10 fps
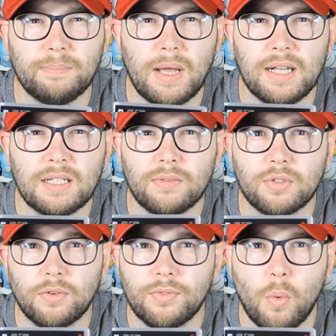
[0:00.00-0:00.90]
my list of
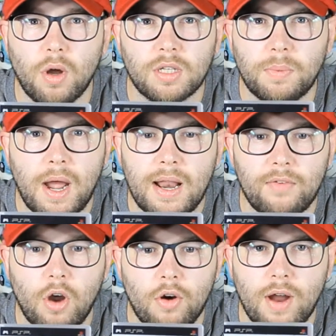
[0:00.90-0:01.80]
stuff to watch, but I
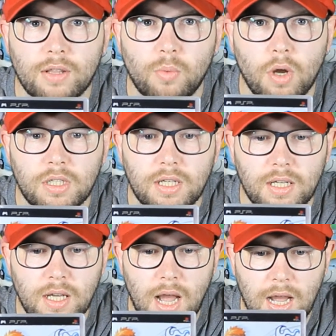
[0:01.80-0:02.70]
never got around to watching
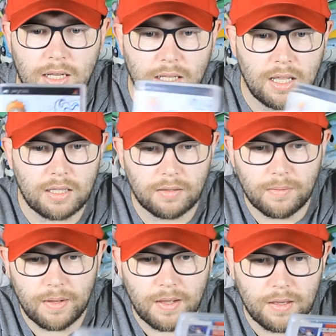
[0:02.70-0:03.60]
it. And then,
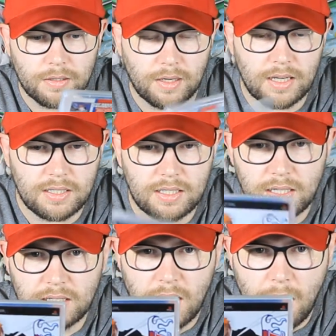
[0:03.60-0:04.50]
so I guess
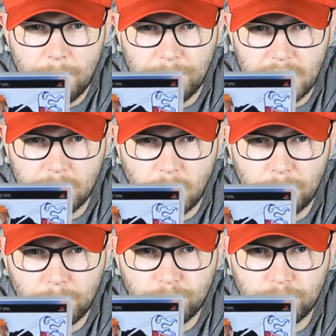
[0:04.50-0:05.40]
this is a beat 'em
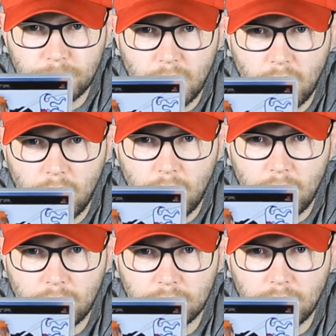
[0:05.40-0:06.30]
up.
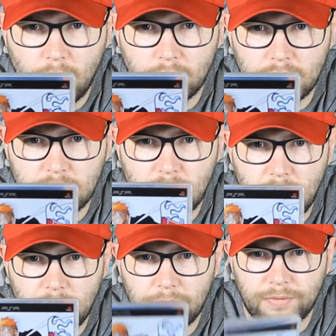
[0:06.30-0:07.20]
No, it's
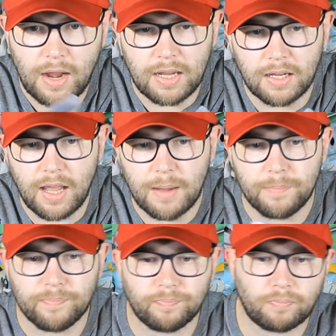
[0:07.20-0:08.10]
a fighting
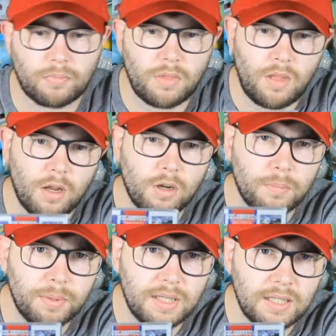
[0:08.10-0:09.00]
game.
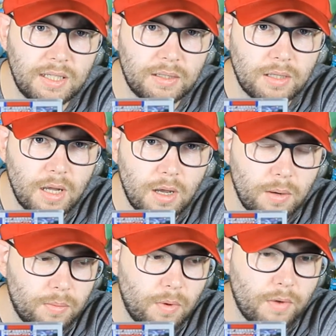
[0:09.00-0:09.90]
Completely
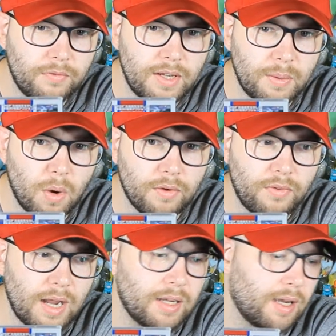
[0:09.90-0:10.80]
1v1
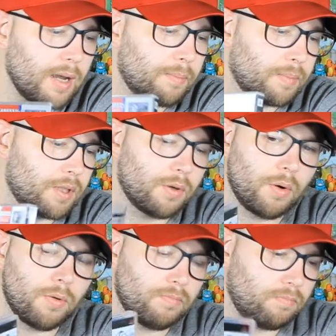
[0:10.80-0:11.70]
fighting game.
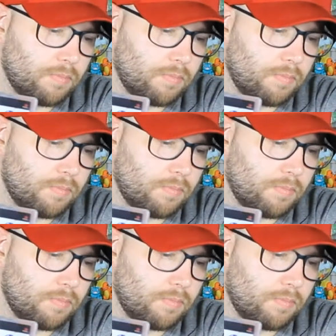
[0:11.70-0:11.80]
So